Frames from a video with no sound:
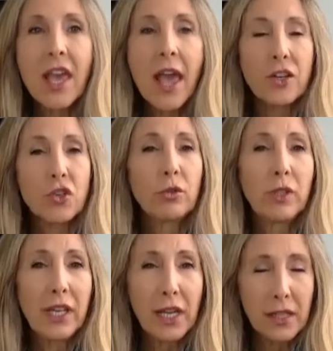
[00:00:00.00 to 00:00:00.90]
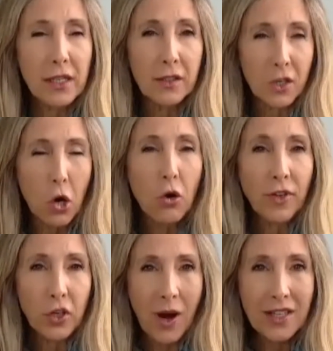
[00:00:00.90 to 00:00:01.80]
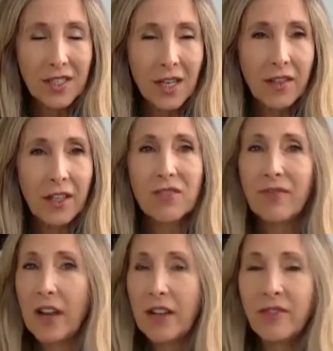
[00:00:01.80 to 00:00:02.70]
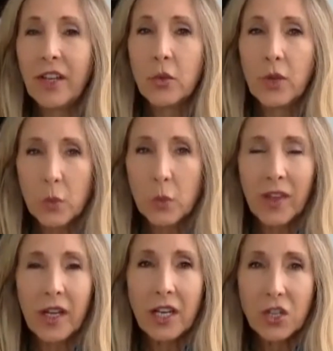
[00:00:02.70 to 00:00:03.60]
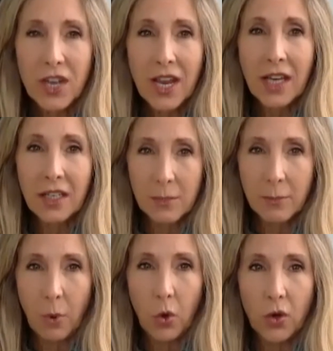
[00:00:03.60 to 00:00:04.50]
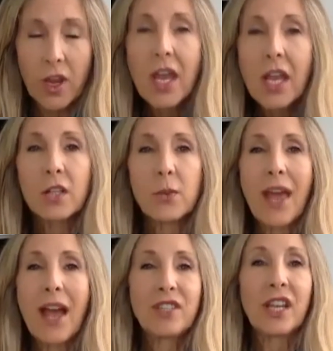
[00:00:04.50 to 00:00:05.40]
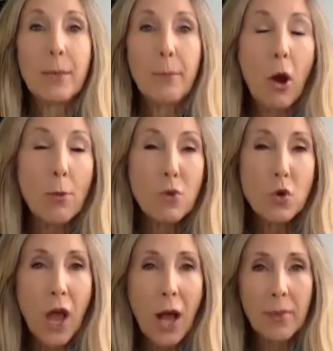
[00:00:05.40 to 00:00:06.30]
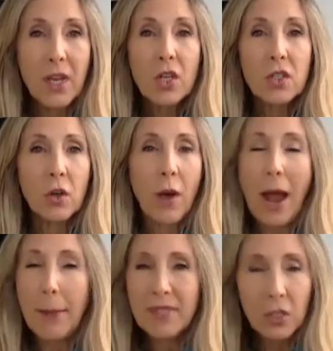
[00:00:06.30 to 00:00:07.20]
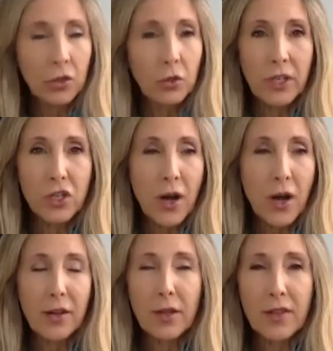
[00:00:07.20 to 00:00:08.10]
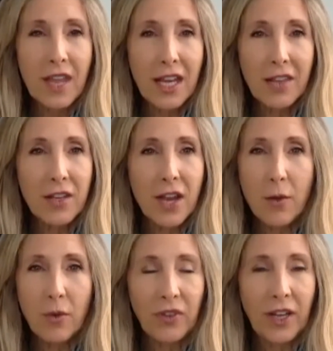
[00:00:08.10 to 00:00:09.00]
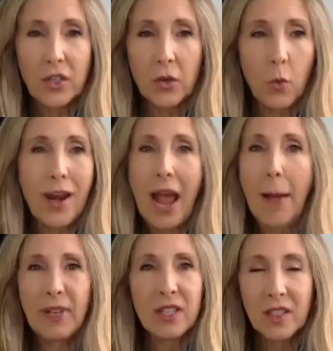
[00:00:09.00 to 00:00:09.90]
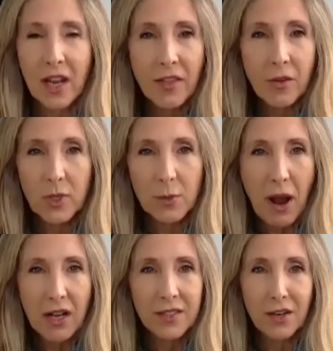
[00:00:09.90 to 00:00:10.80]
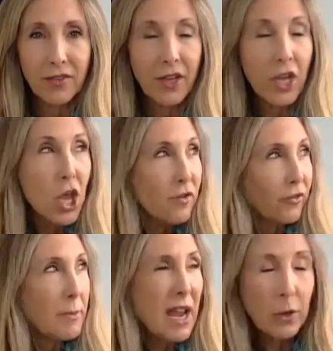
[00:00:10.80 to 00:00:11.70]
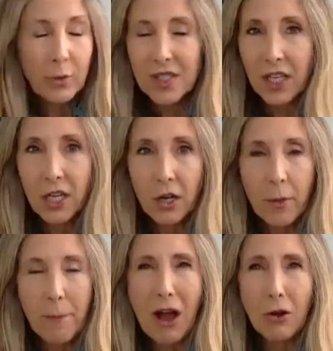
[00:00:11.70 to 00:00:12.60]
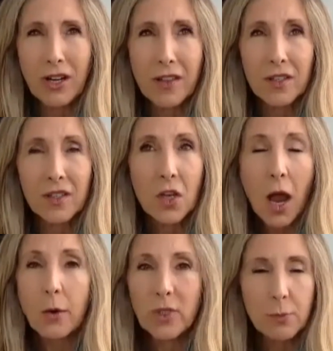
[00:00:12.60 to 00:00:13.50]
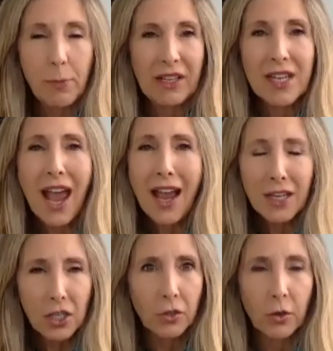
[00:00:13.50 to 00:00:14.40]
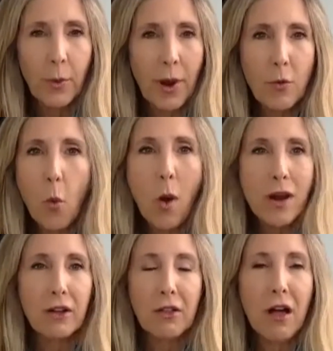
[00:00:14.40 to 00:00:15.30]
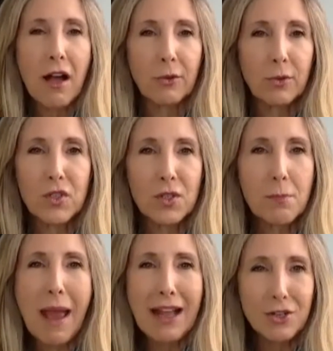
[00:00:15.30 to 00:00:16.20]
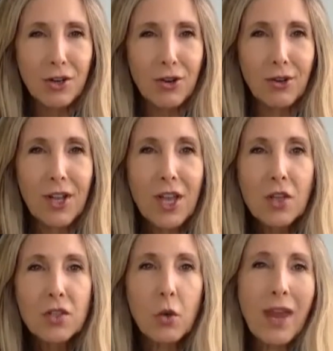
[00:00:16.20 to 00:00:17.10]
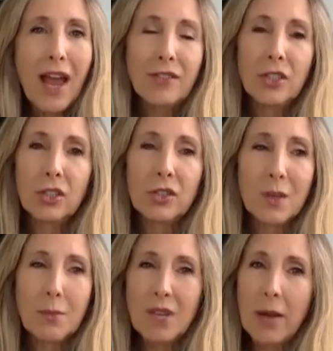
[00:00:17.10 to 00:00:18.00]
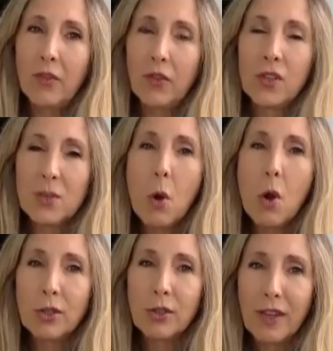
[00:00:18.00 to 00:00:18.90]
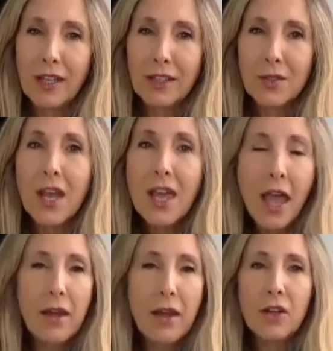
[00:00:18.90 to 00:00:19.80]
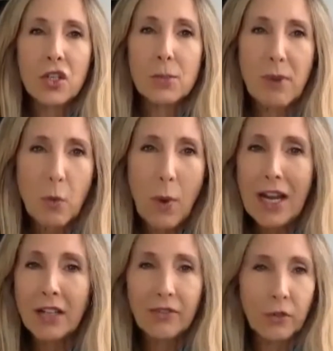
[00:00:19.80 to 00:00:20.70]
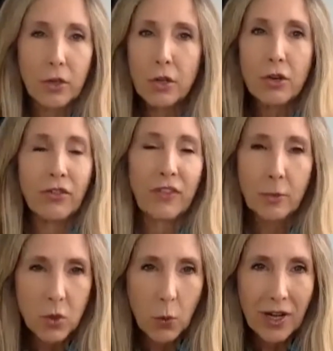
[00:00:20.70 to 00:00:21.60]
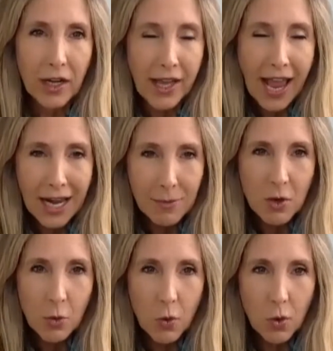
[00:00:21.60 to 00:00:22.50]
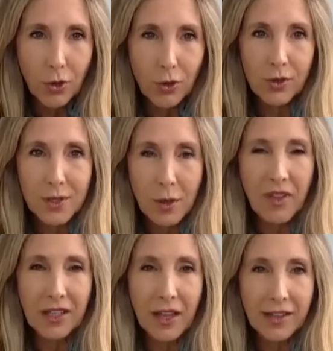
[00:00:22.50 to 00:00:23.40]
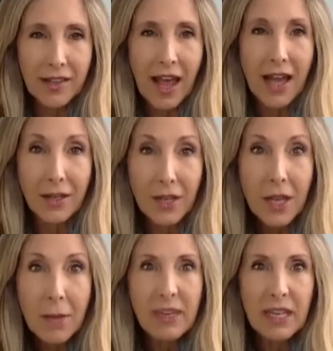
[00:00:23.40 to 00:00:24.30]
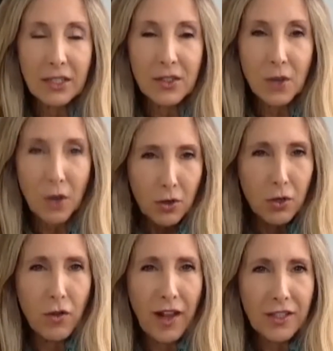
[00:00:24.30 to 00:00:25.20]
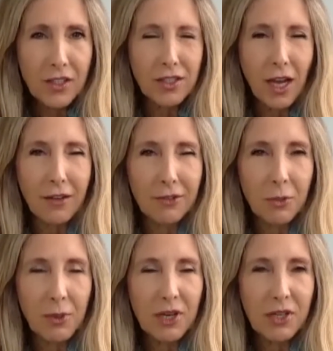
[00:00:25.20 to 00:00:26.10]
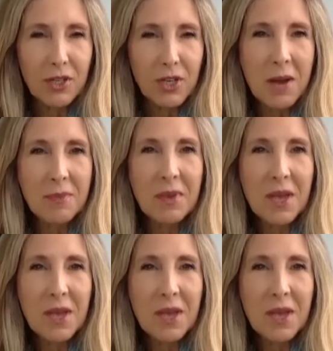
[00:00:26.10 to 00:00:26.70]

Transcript: And truly in the COVID crisis, I think to find victories within each day is important because we have to keep our mood up. So absolutely trying to, at the end of the day, reflect on what happened today that was positive. For me, I was sitting on the balcony and the sky was spectacular at around 1 o'clock. It was just magical. So we have to look sometimes for smaller things and not just be waiting for, you know, your film to win an Academy Award or something like that, because, you know, that's going to take a little bit of time.